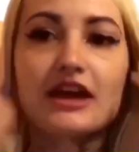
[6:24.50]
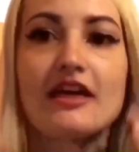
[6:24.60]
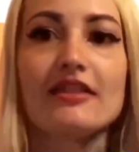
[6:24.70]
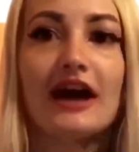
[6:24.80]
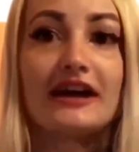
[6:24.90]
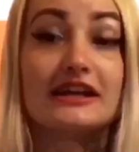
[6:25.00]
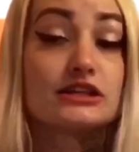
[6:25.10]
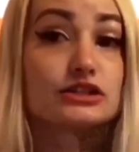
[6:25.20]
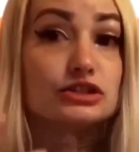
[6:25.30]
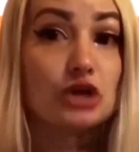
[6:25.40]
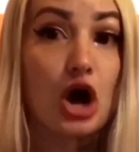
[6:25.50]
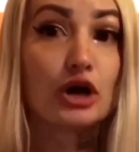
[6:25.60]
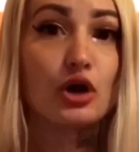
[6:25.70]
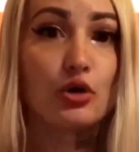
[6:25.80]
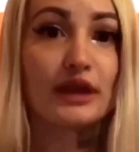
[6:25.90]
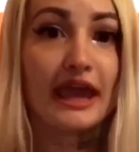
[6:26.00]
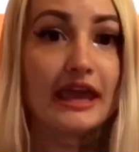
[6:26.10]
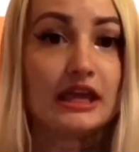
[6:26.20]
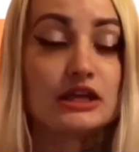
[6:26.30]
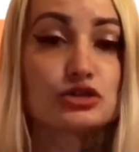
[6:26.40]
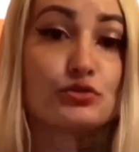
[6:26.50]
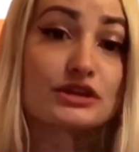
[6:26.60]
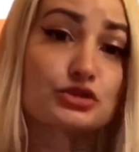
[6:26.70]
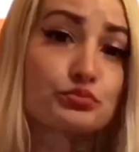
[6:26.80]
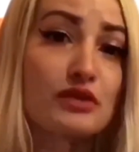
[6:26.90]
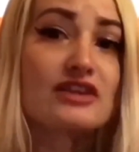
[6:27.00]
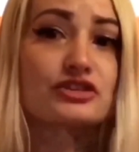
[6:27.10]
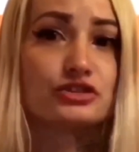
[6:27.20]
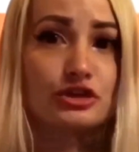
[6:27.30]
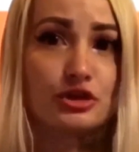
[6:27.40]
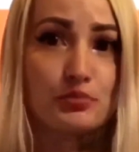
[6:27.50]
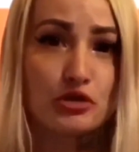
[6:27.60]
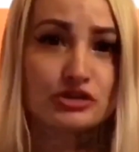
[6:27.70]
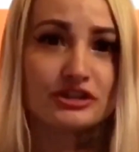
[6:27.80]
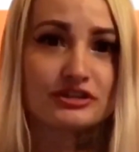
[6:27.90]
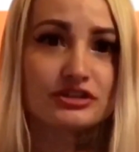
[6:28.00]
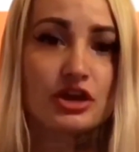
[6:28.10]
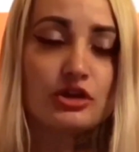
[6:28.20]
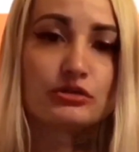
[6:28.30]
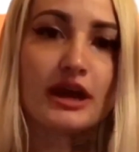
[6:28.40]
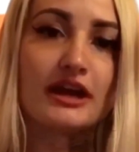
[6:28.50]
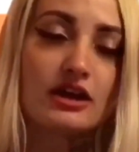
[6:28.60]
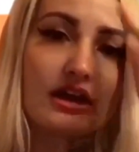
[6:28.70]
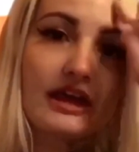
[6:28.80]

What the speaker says: that it is not okay to express certain emotions, right?